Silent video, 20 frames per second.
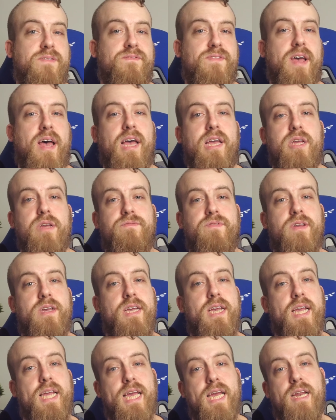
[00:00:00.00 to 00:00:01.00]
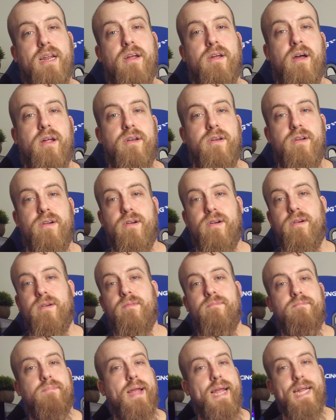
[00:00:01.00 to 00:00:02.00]
value if you can get it under
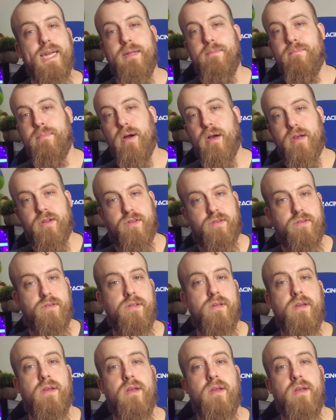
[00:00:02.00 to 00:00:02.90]
80 bucks.